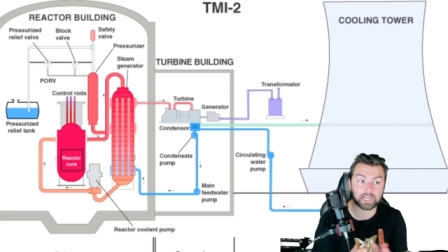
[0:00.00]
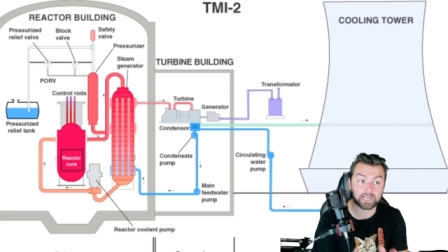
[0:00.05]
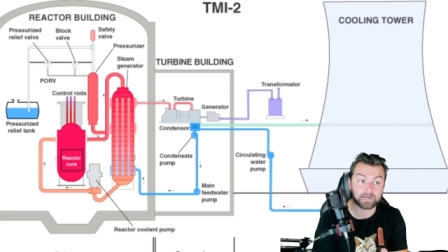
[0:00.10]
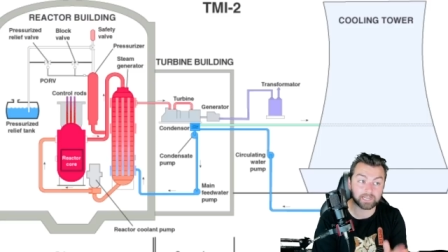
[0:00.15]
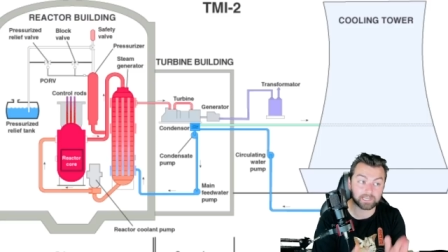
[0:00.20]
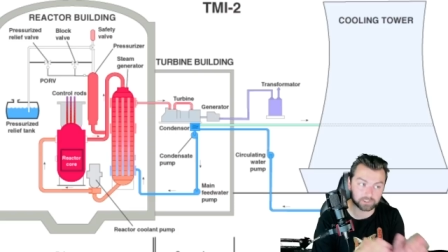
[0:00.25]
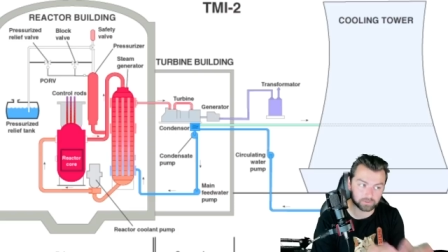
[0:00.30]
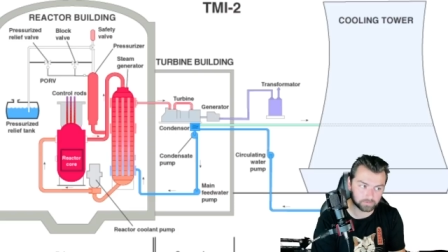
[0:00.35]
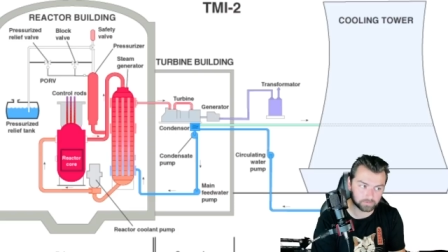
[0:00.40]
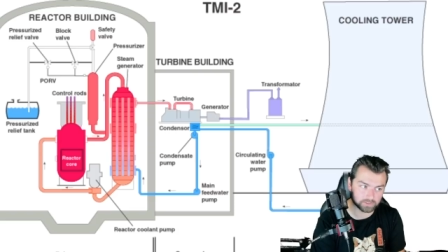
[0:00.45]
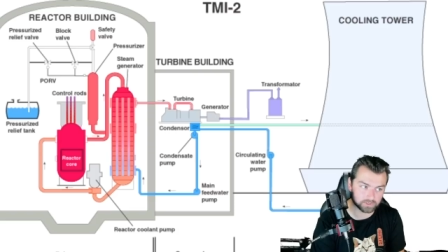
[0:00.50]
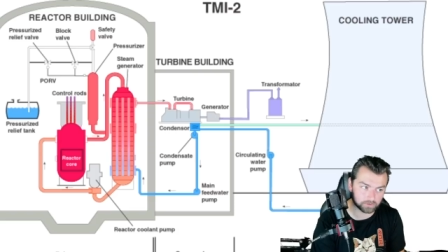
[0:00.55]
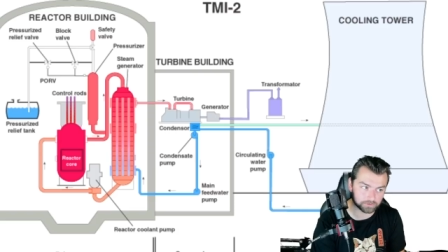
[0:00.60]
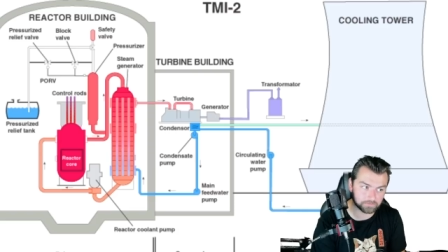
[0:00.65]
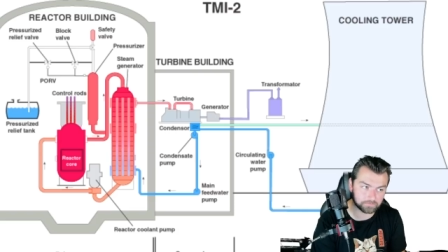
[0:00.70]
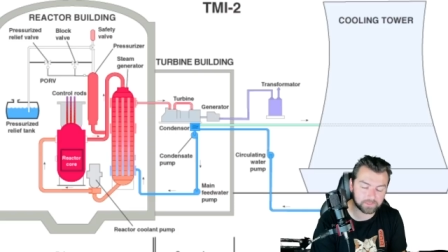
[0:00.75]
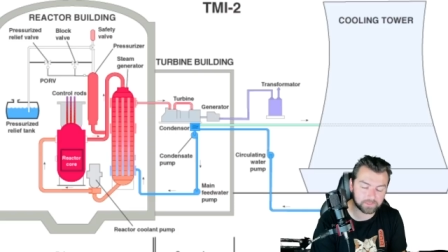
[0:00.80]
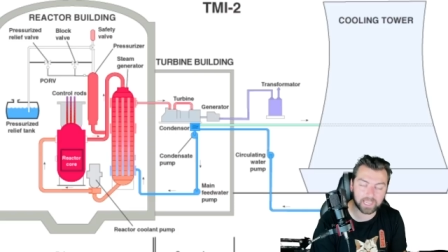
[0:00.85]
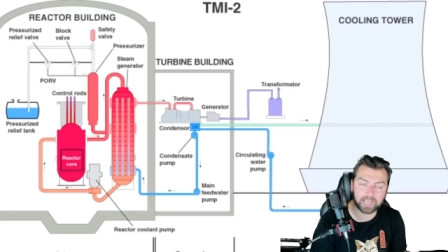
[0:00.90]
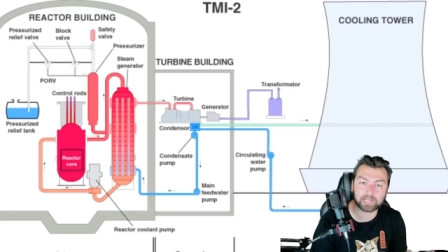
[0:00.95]
and as a
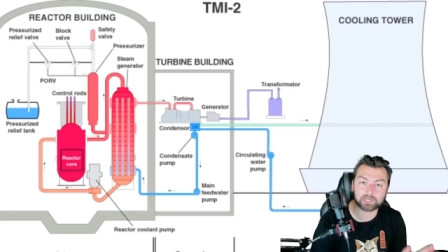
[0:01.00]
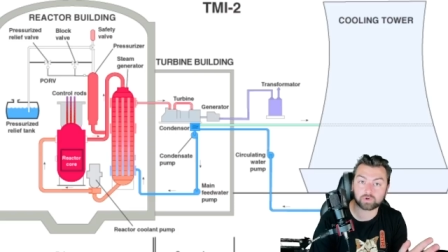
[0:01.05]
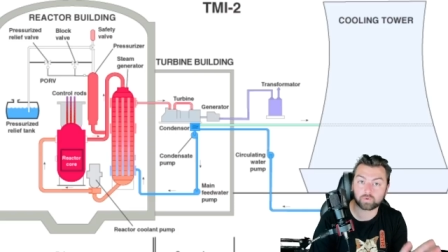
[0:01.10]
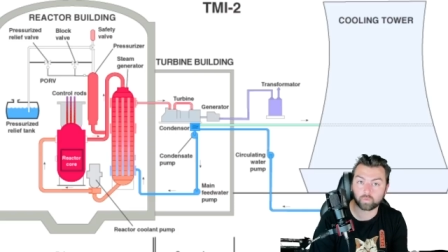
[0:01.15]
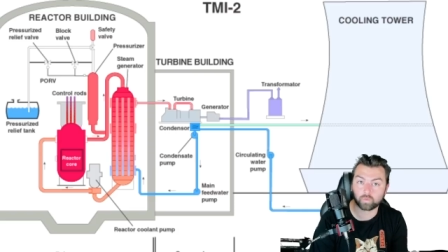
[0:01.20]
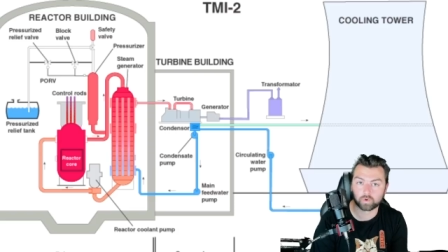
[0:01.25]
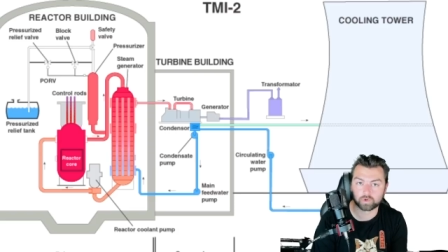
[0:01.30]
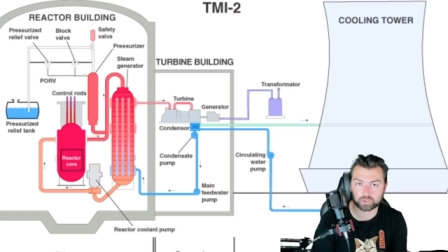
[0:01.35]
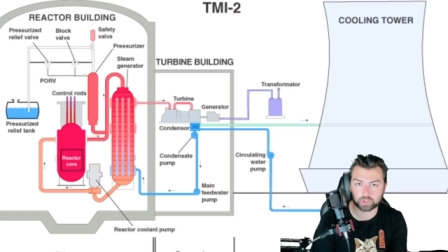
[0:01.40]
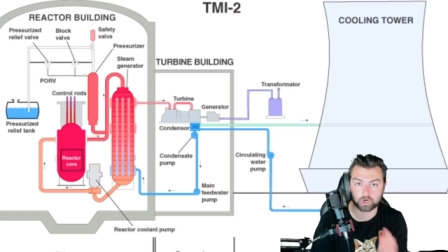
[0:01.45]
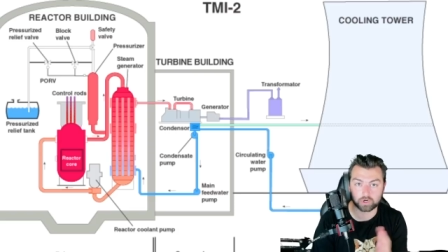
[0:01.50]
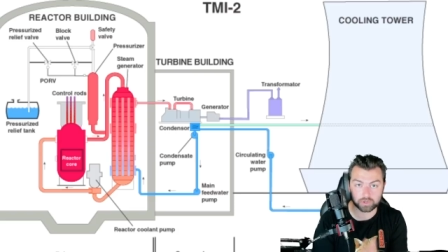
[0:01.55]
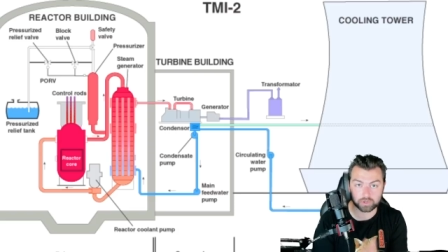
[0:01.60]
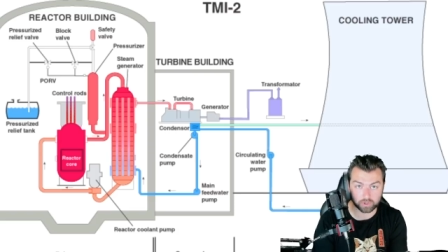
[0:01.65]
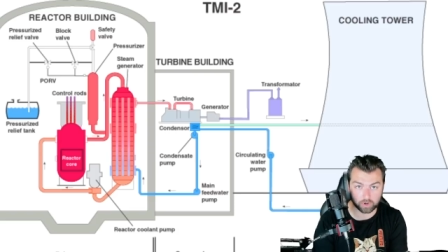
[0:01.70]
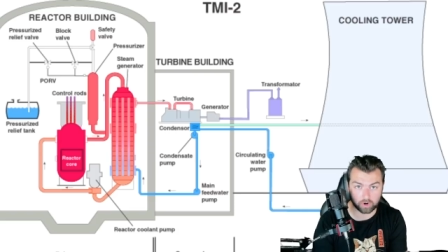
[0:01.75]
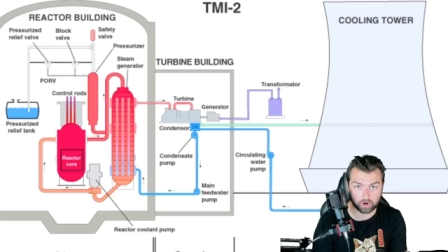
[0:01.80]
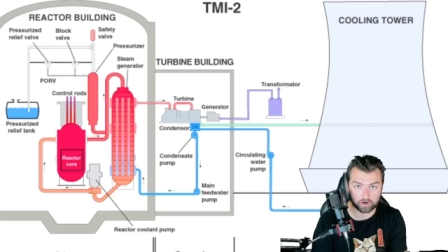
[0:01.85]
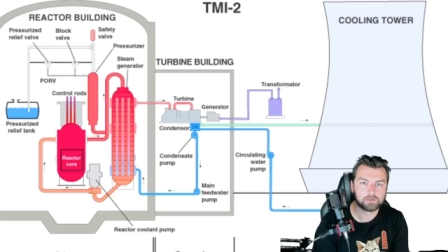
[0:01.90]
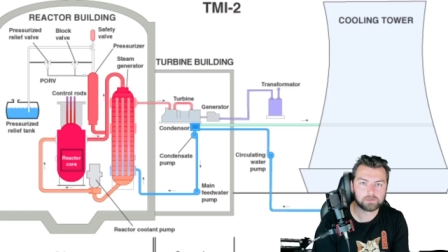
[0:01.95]
result of that, were turned
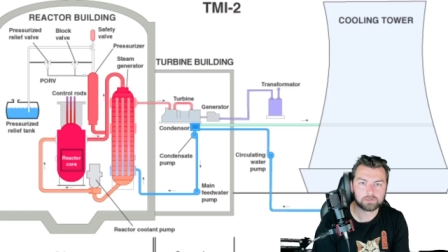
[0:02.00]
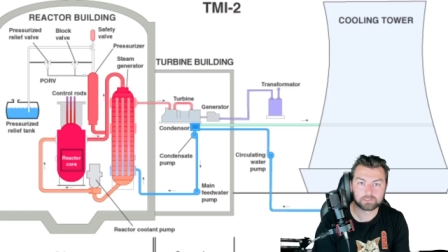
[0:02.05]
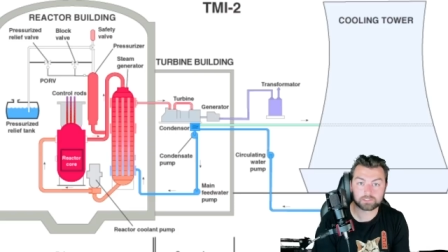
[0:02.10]
off.